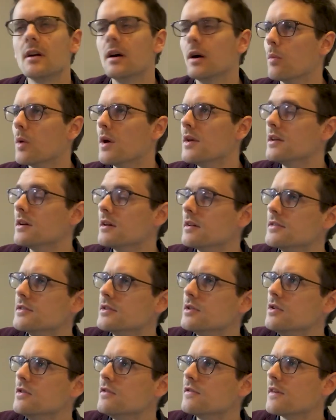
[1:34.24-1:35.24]
I wonder,
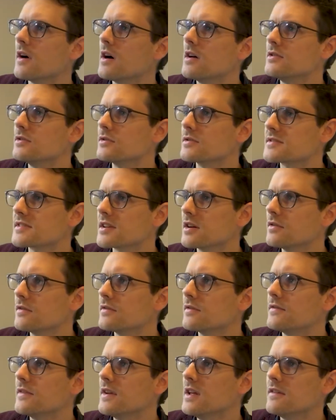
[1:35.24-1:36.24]
do you find
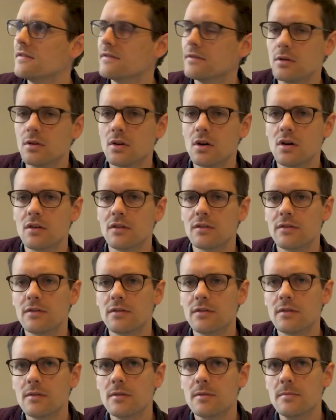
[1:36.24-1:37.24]
yourself fearful
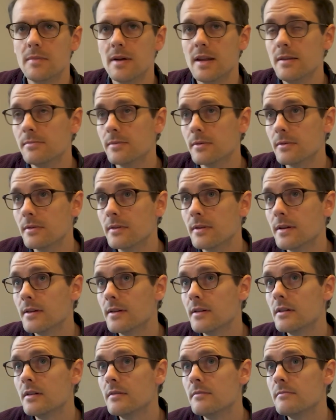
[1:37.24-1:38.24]
of people,
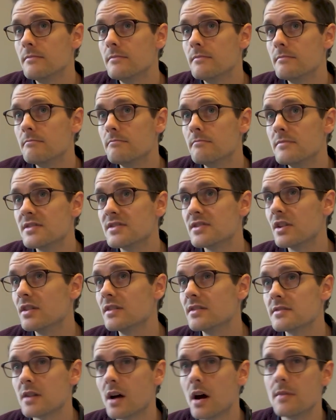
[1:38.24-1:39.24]

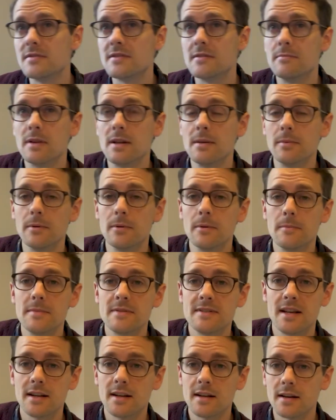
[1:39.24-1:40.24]
certain types of people,
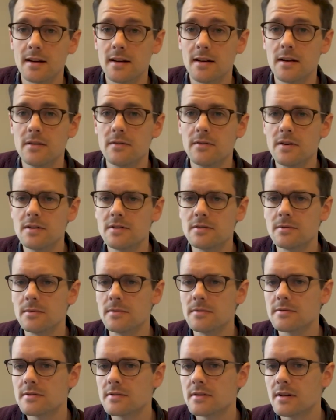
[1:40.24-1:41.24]
particular
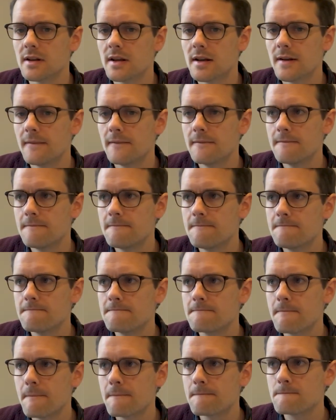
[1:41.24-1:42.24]
individuals?
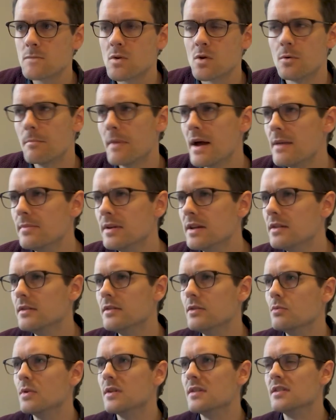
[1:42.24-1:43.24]
Or maybe
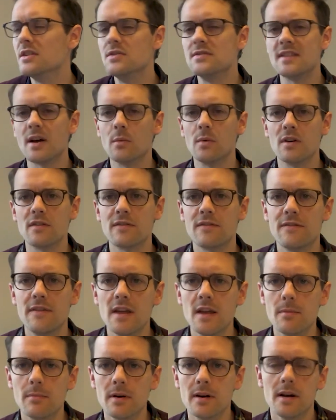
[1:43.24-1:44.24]
you wouldn't use that word
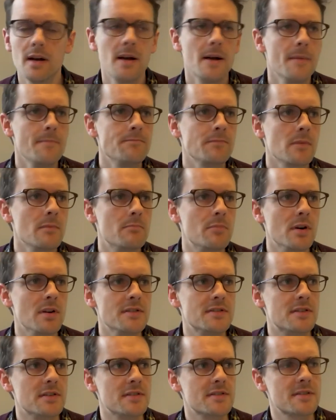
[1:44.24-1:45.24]
fear,
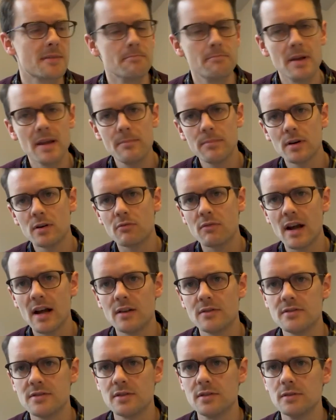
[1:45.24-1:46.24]
but do some people
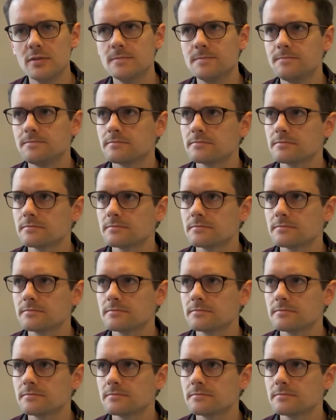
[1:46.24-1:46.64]
around you